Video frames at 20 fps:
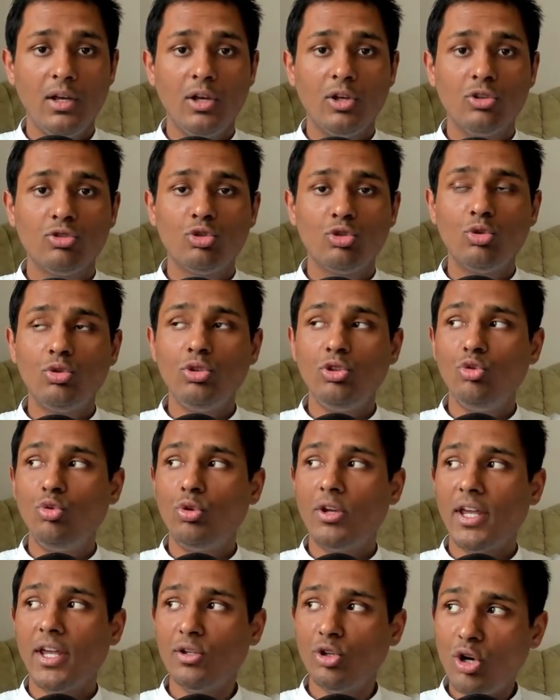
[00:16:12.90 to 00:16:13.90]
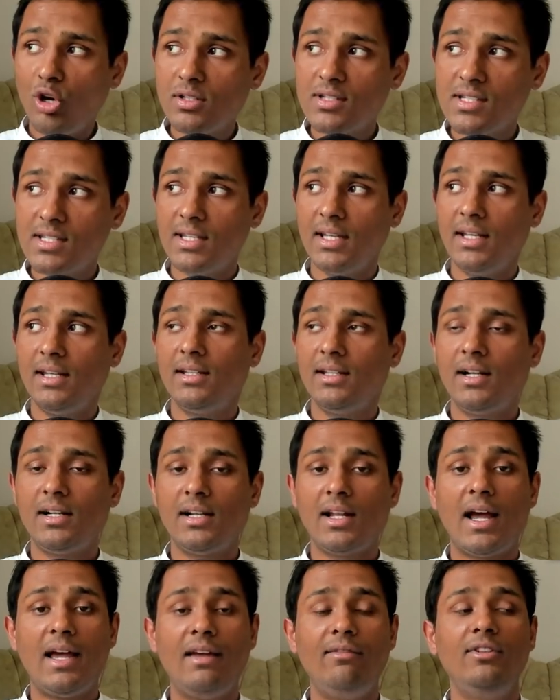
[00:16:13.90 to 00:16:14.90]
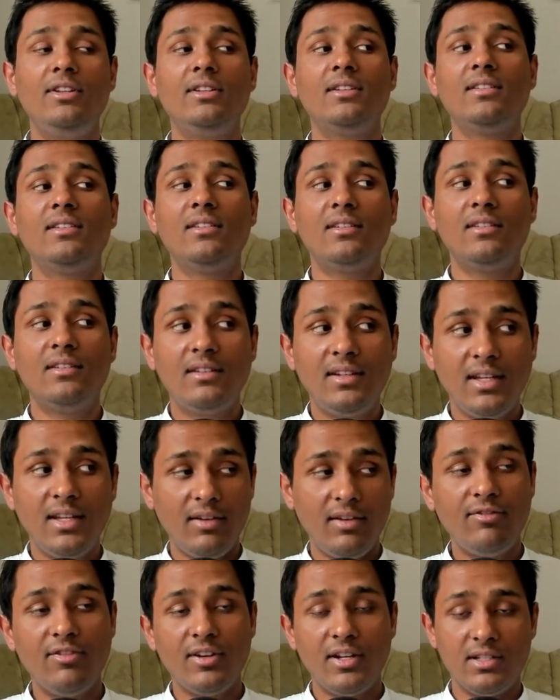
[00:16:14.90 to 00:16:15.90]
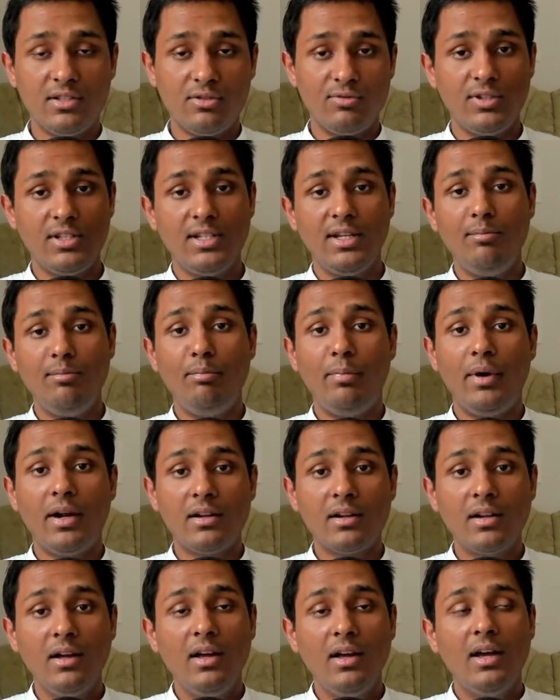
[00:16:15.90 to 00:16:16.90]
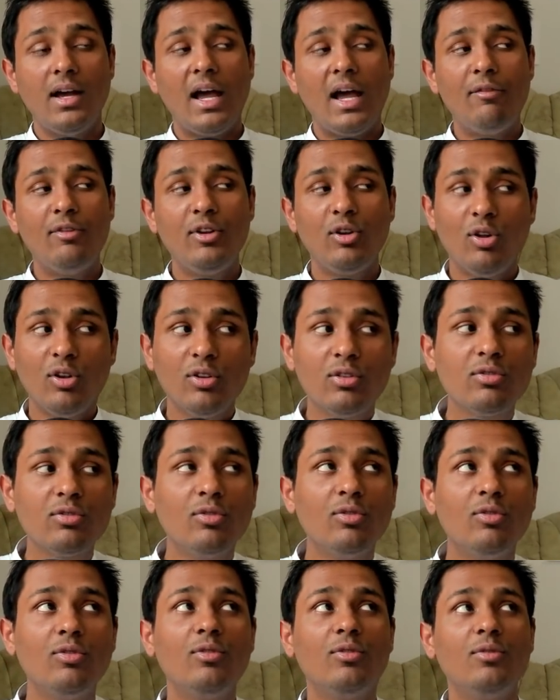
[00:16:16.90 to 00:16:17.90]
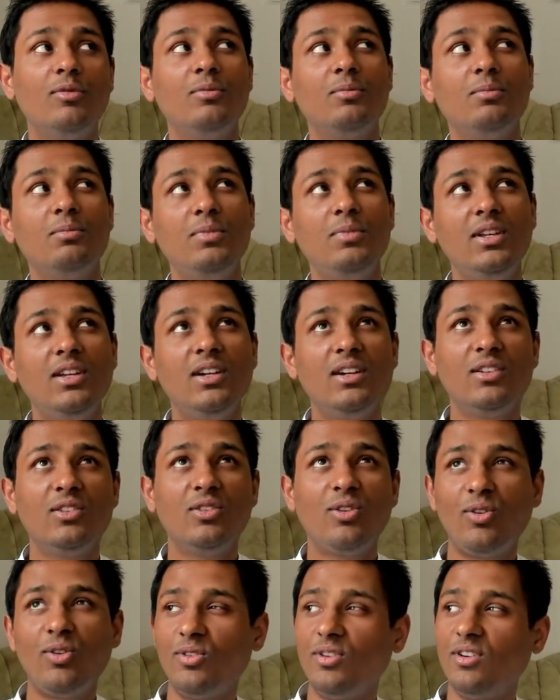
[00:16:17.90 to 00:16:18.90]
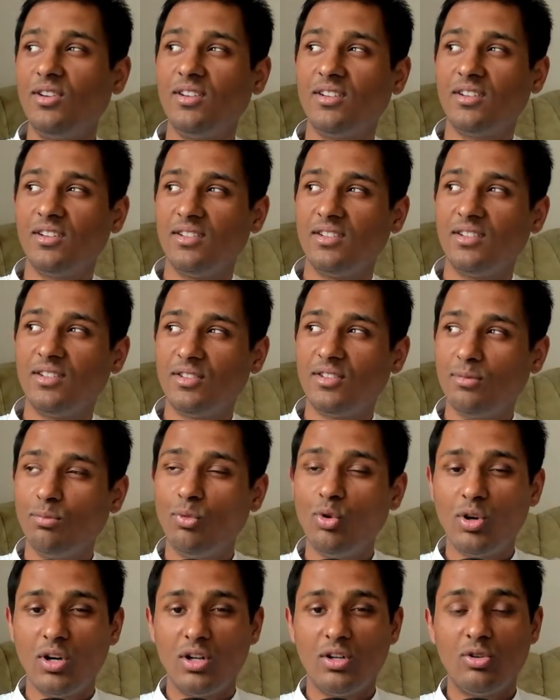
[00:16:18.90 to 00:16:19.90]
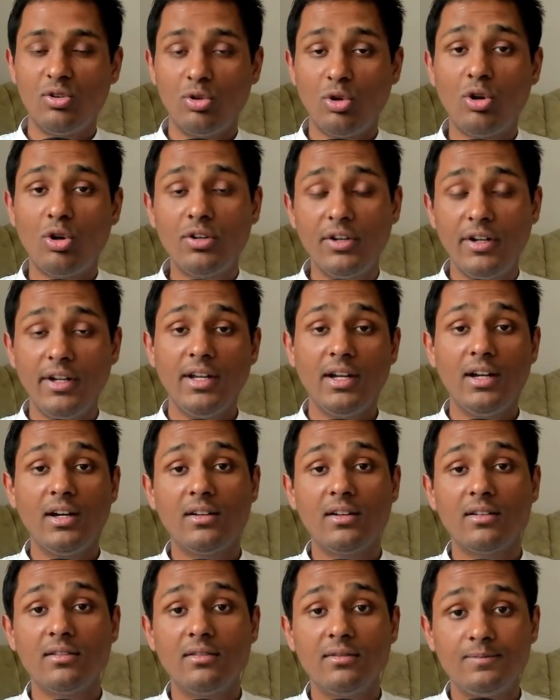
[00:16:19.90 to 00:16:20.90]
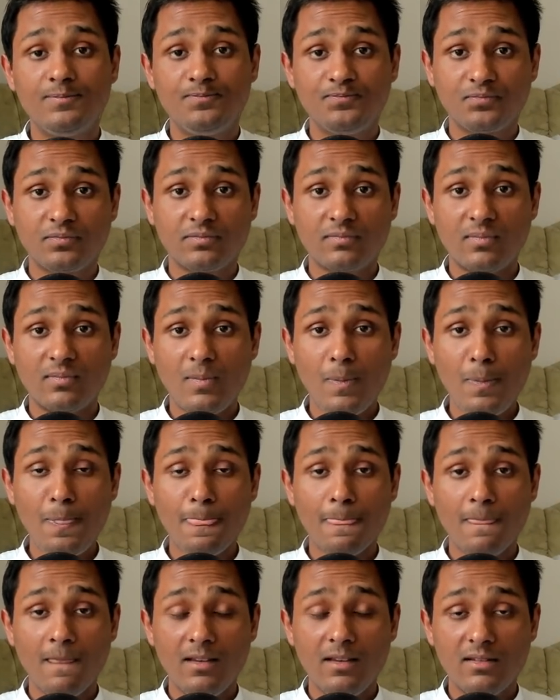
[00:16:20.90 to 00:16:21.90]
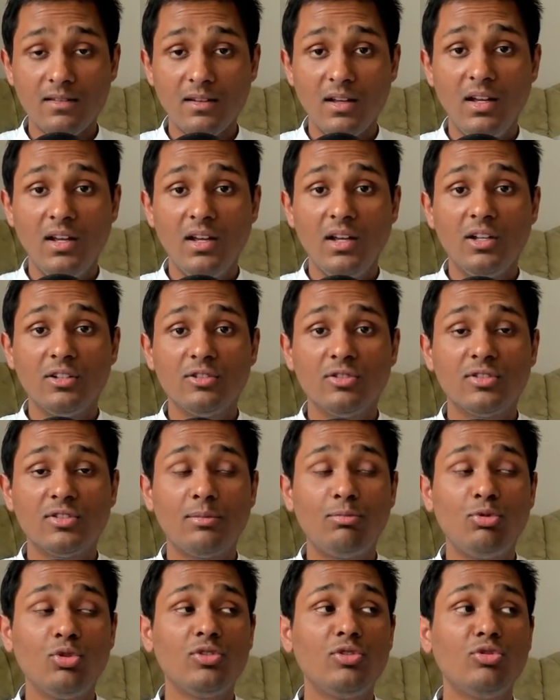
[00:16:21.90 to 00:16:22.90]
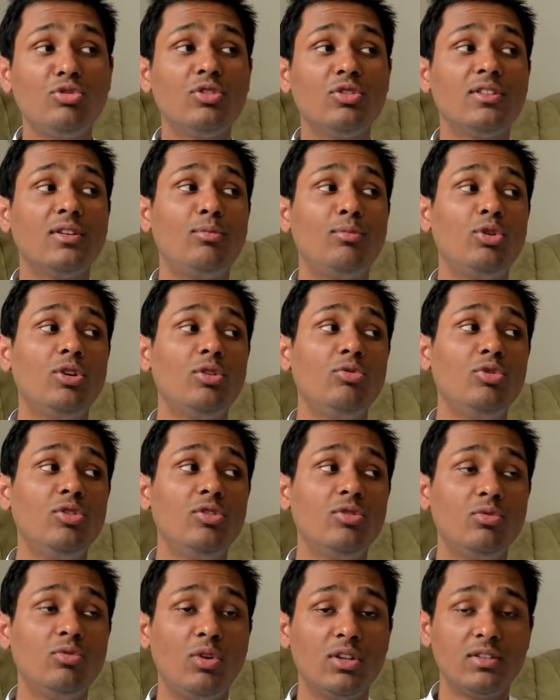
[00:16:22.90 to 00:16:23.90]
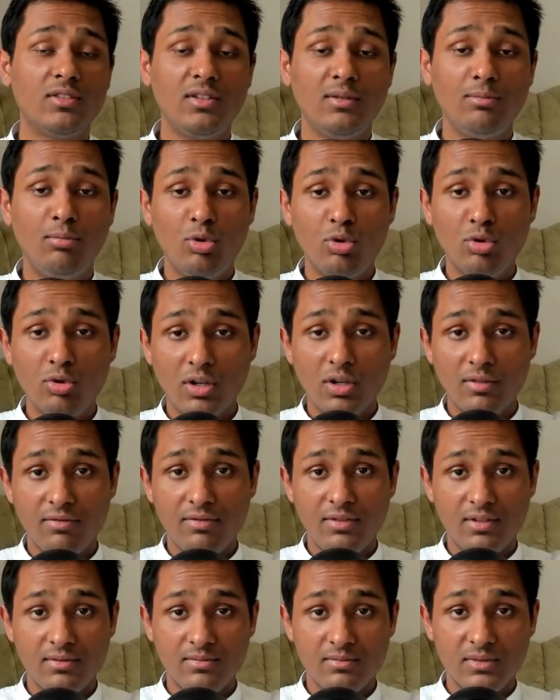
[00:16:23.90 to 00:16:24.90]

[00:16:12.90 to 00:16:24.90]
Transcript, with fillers: So you cannot say that I will stay friends with them, but I will also be a non-smoker or non-drinker. Yes. So suppose you know somebody who is watching pornography,